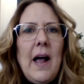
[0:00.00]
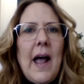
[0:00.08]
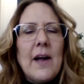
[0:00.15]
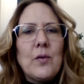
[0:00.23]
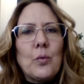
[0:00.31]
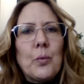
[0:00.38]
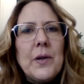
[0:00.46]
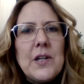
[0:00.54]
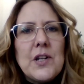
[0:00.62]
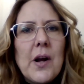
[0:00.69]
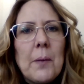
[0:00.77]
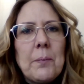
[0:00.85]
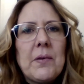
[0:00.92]
and
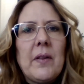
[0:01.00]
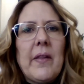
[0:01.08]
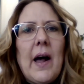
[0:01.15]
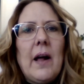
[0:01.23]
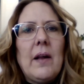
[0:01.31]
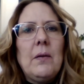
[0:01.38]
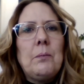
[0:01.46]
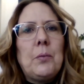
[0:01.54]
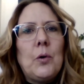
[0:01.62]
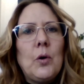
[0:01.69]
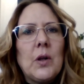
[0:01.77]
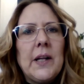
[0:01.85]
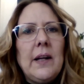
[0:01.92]
reach up to that
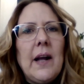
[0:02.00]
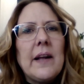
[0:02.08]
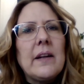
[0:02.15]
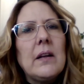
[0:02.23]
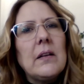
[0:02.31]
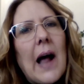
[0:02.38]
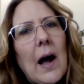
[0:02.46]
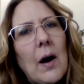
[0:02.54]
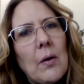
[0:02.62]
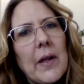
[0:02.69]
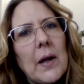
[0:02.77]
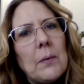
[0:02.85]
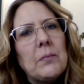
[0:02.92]
bully and allow
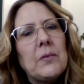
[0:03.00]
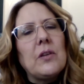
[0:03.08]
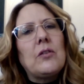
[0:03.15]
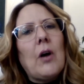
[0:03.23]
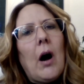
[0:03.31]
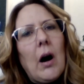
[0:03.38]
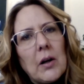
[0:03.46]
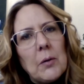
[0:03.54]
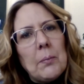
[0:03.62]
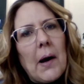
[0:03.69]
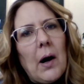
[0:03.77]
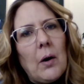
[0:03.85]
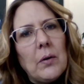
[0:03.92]
them to talk
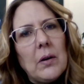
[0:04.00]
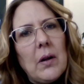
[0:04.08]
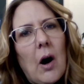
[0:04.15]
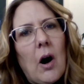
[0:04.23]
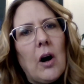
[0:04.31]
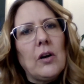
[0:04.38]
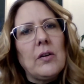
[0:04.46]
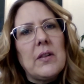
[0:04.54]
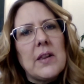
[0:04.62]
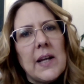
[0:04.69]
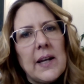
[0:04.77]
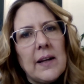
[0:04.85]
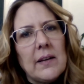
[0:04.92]
about hard
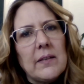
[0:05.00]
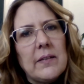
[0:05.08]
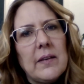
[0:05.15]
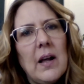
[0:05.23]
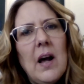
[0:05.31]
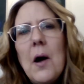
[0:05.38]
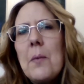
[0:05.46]
things.